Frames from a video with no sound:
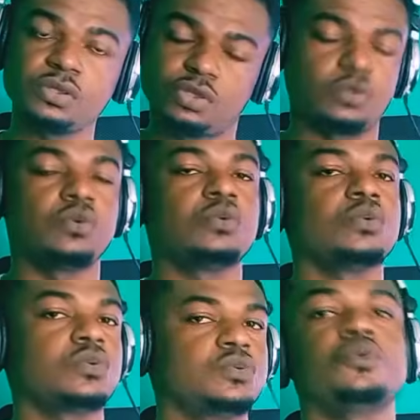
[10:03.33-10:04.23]
So
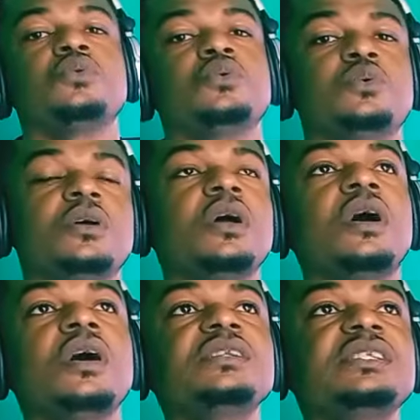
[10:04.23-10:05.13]
do
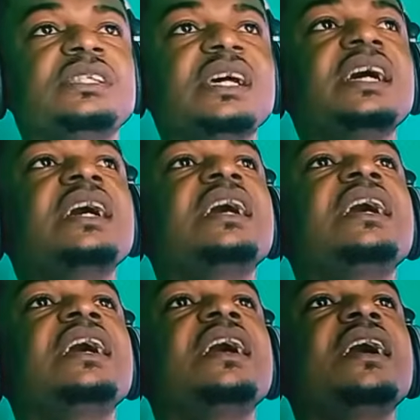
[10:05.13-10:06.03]
a
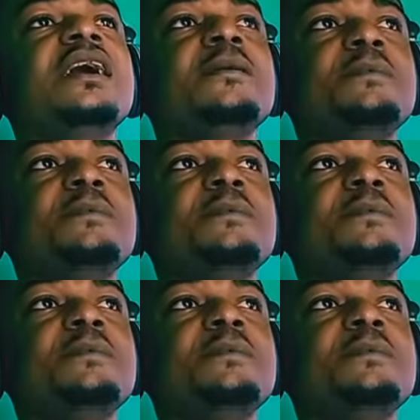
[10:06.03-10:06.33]
sa